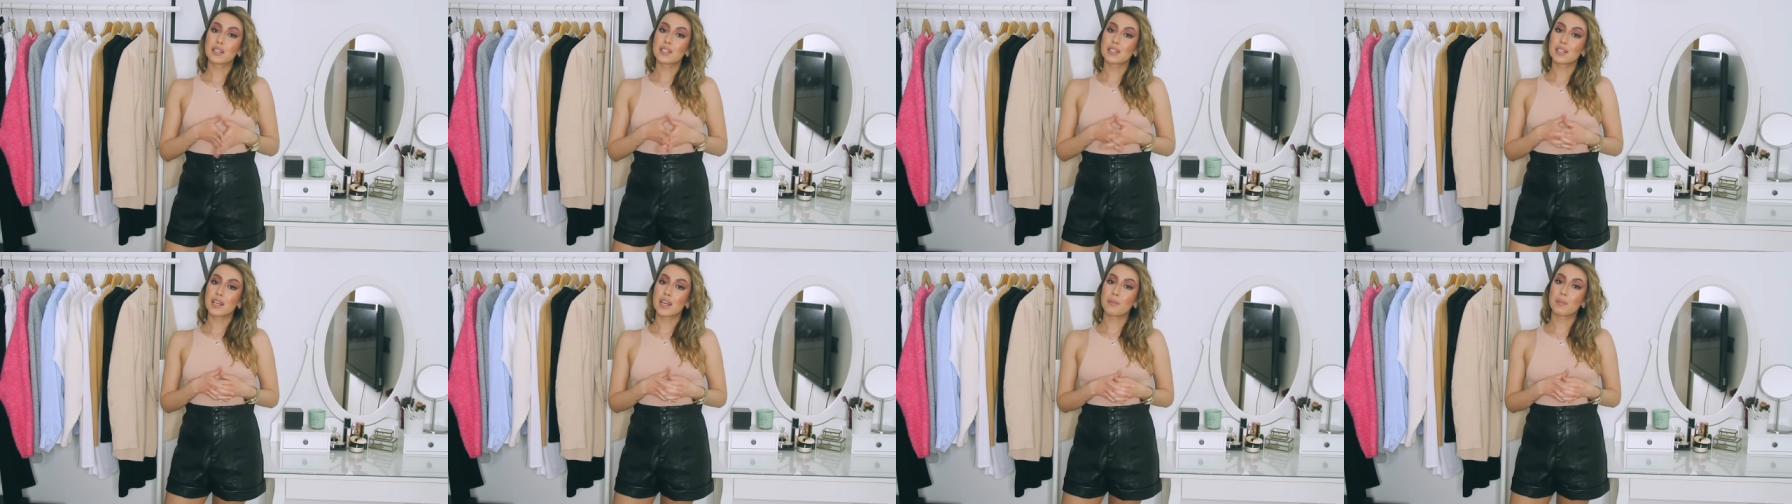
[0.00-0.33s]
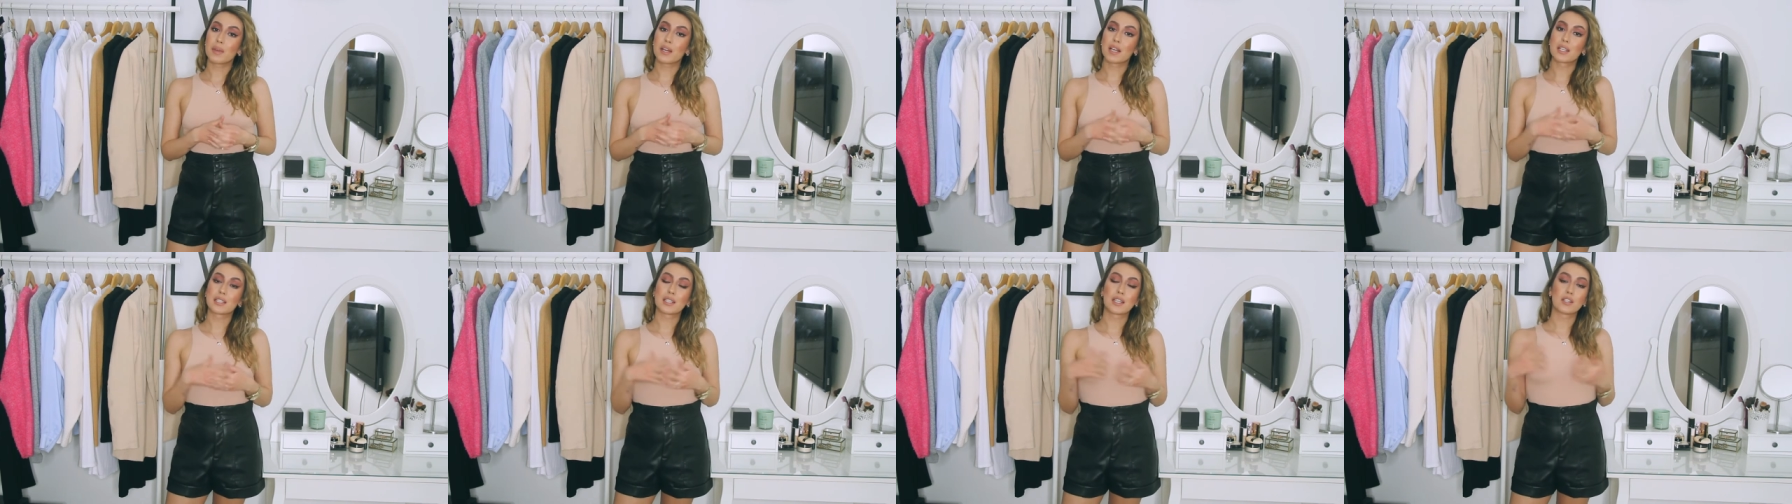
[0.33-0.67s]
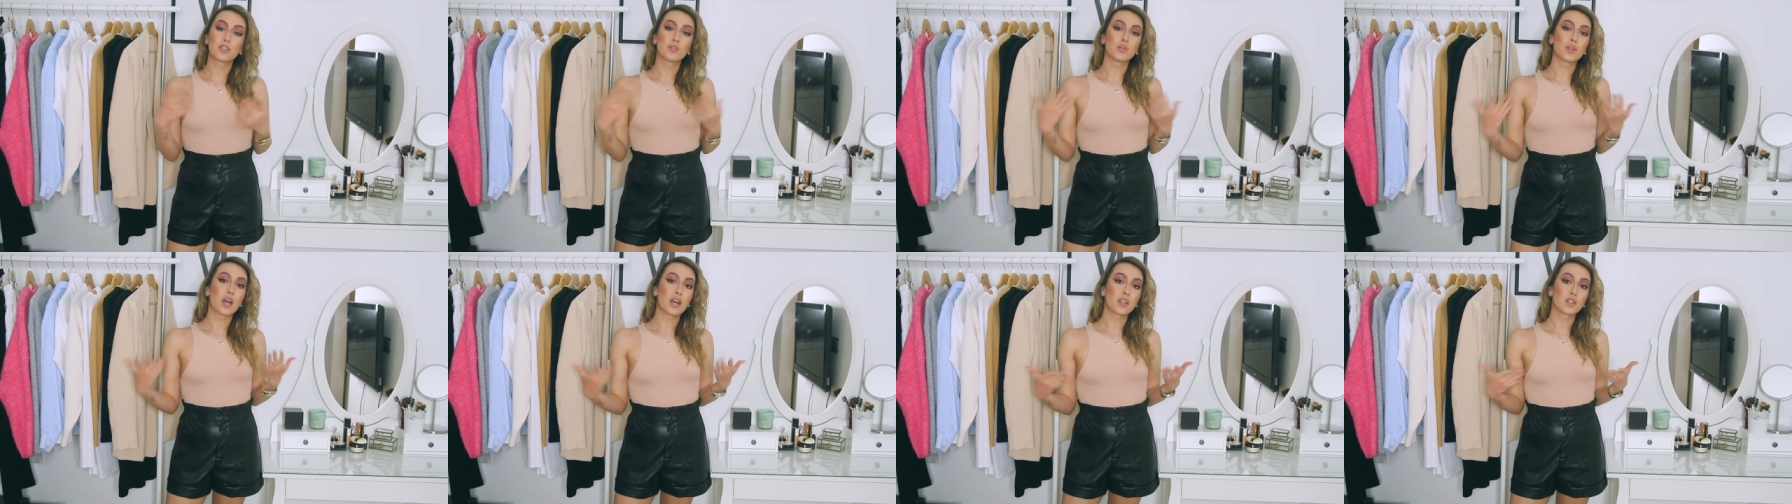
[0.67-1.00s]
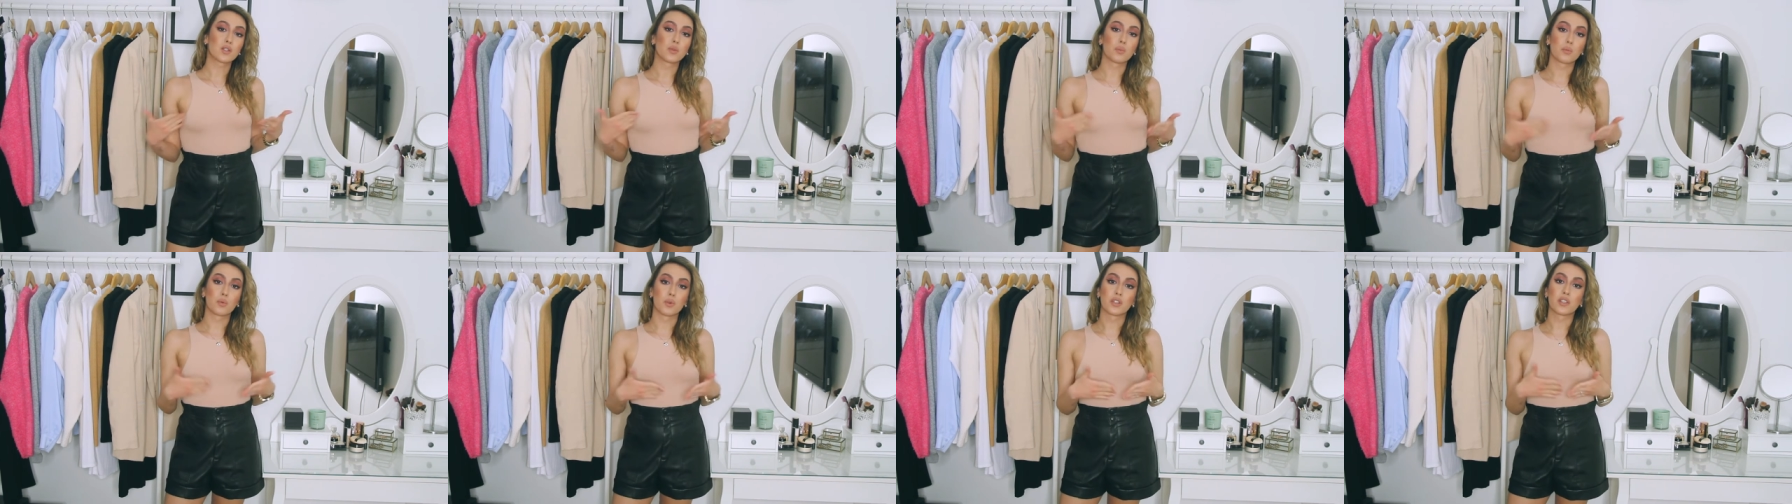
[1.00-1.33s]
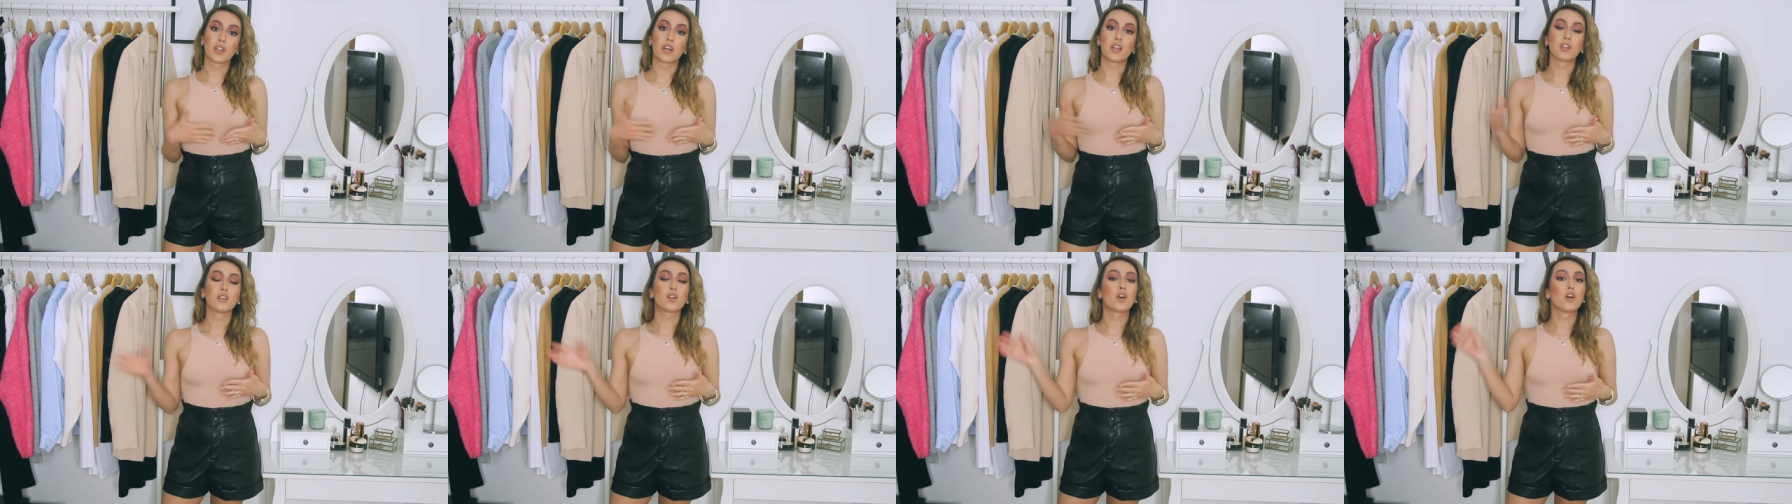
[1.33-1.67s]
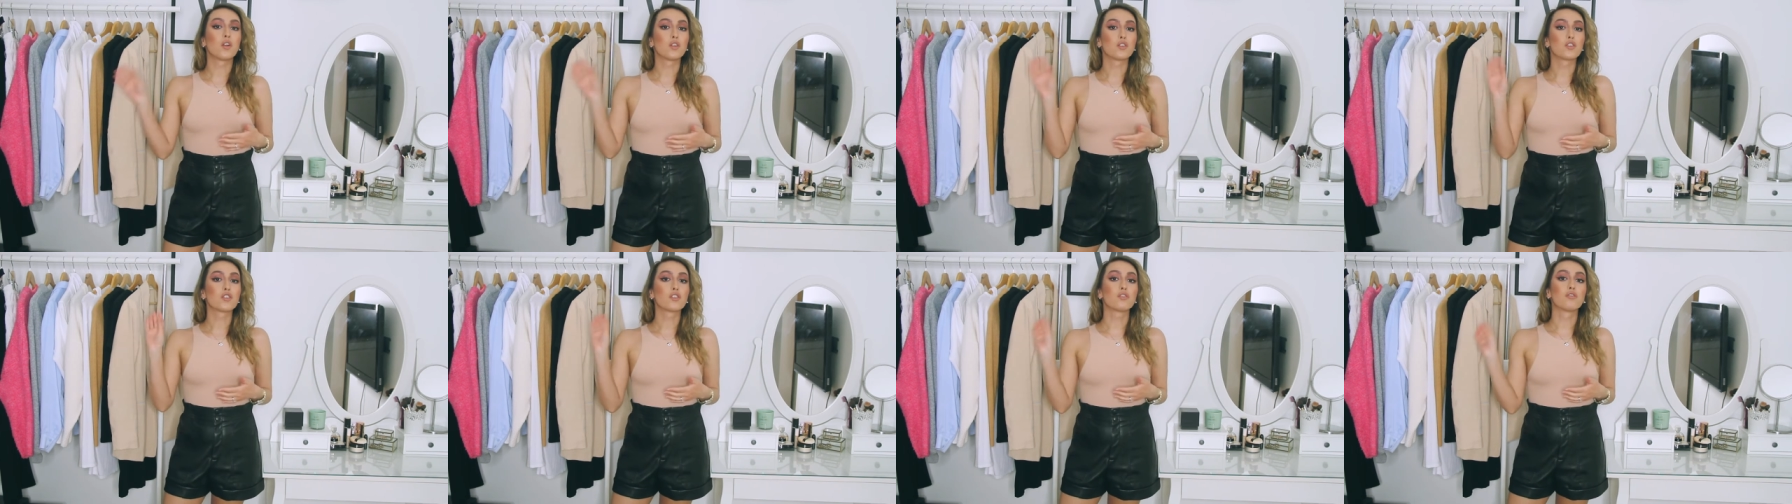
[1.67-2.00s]
say because I do not support that
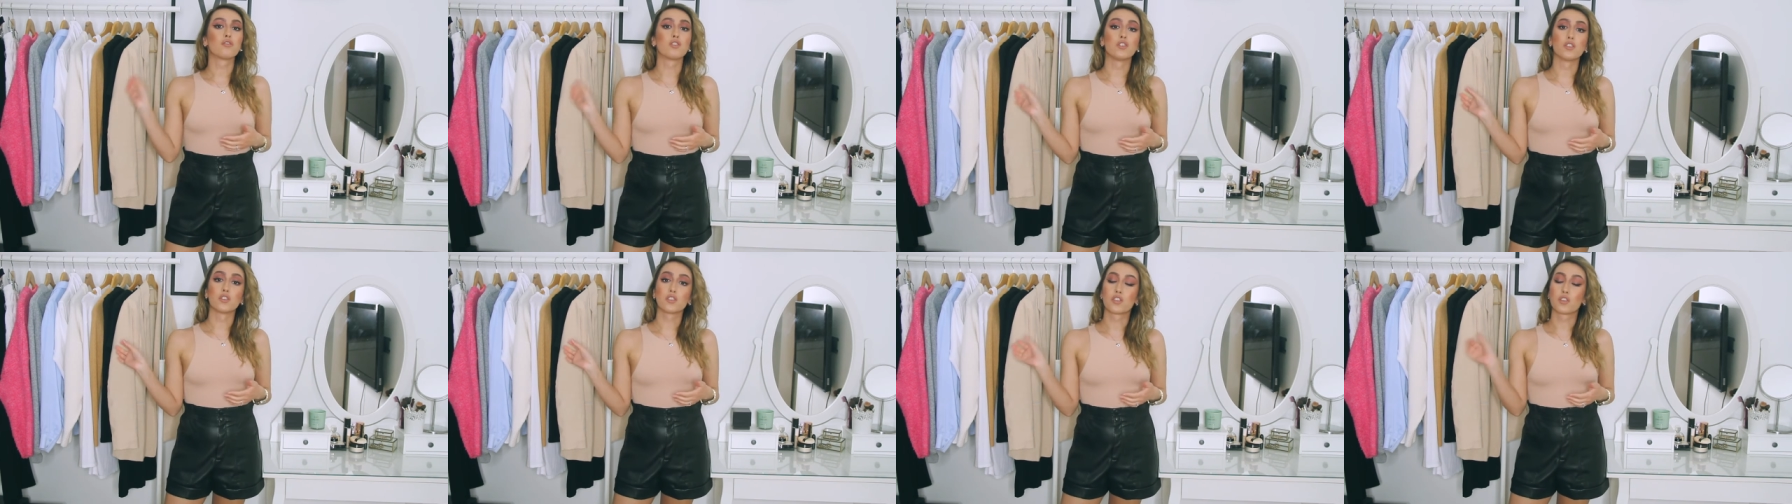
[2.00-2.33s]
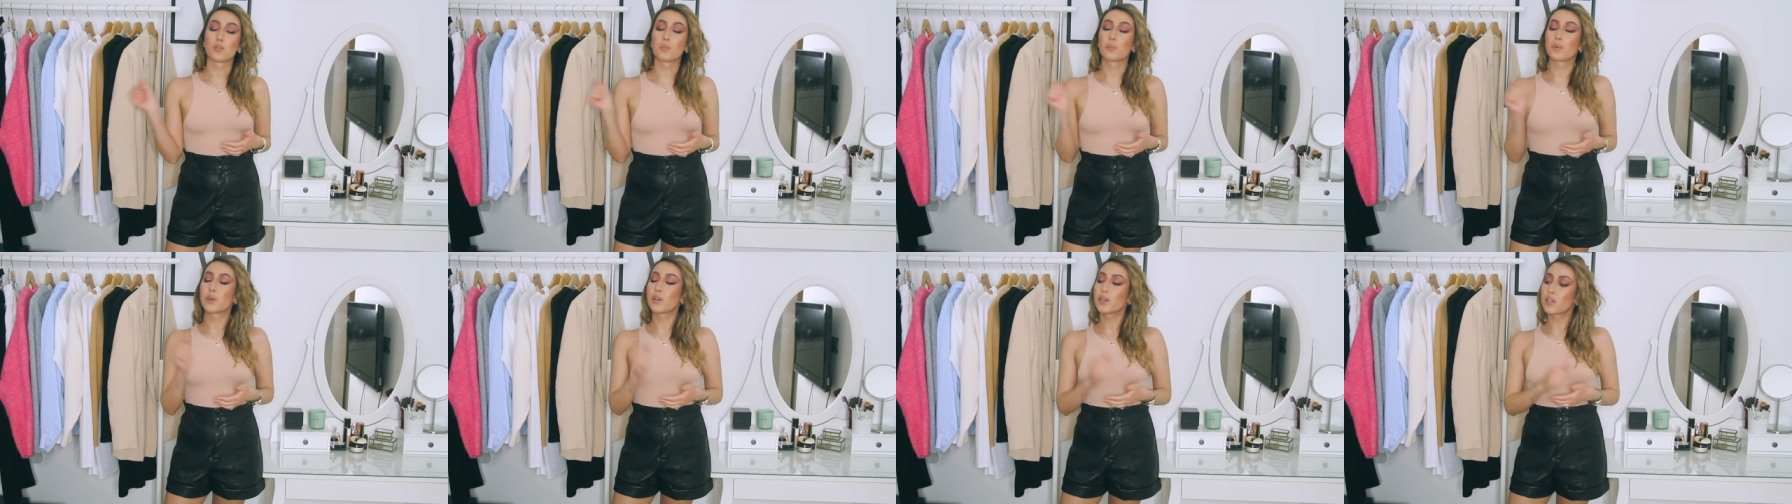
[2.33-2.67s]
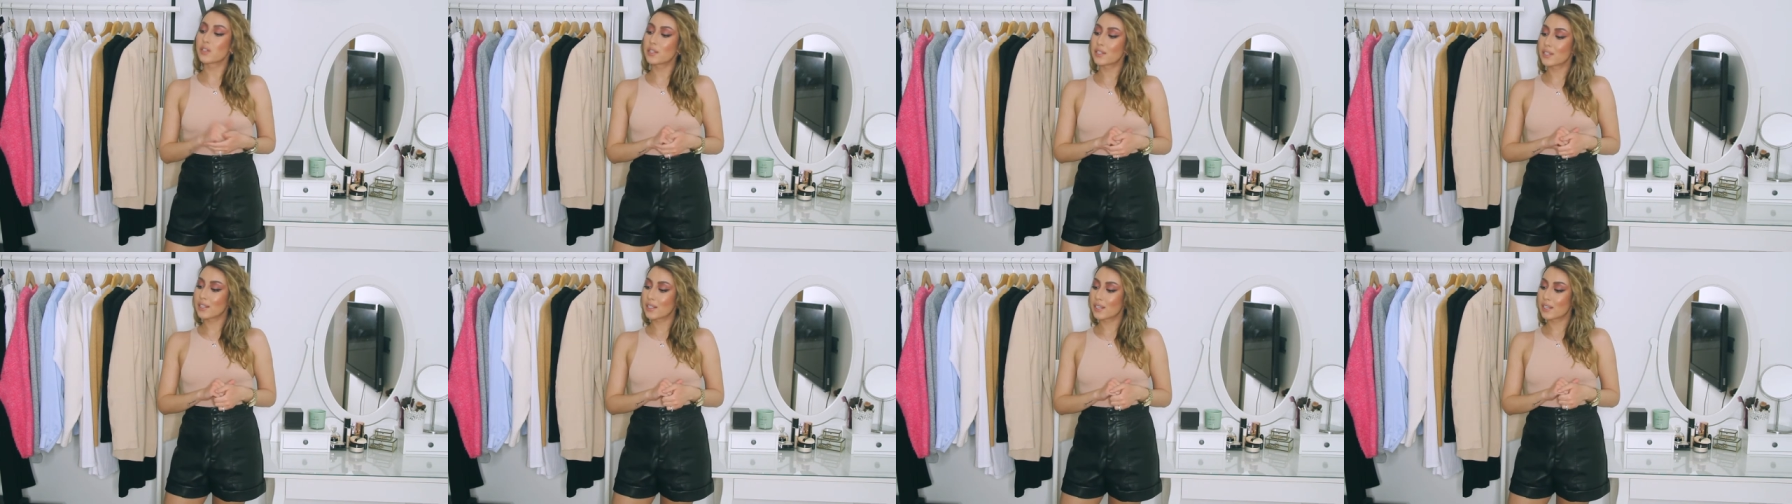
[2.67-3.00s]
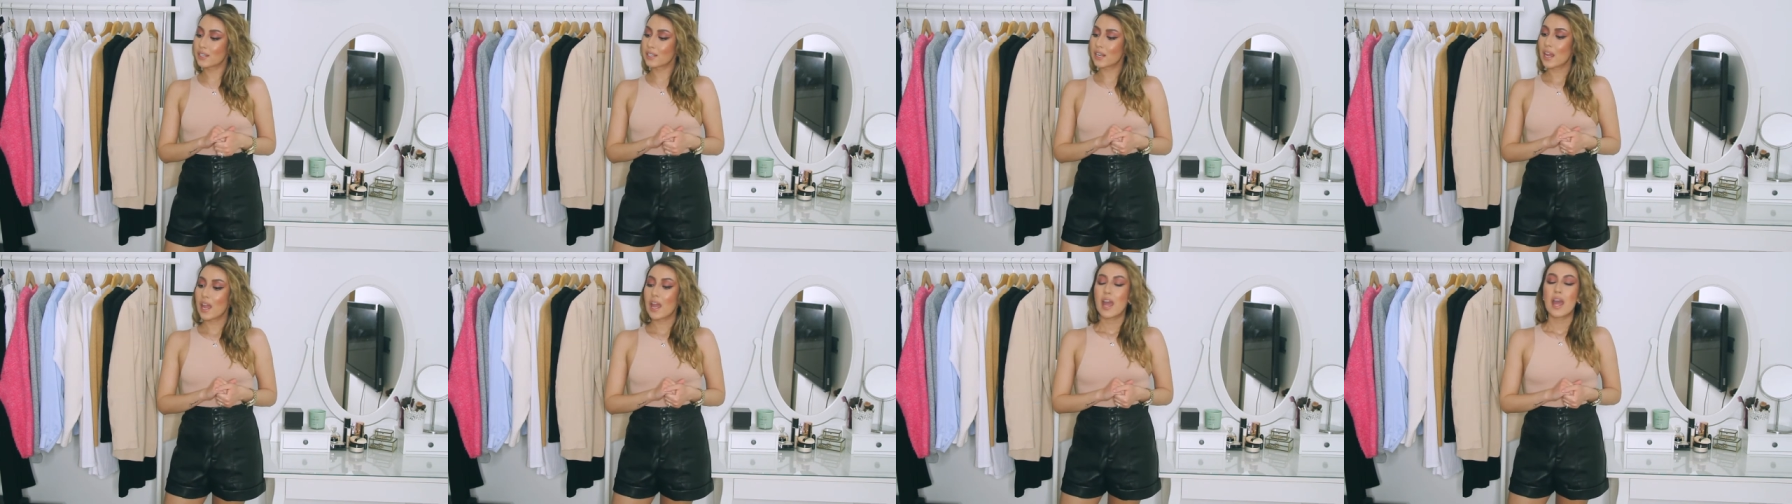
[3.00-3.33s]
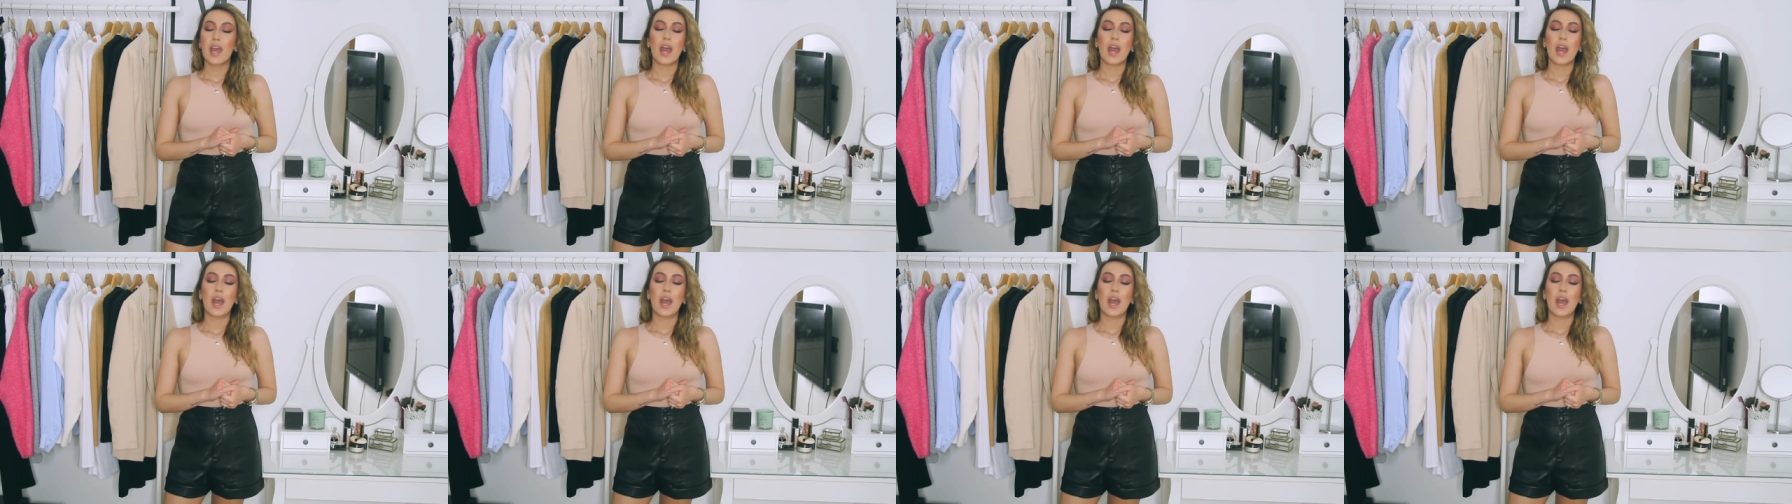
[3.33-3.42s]
culture vulture person,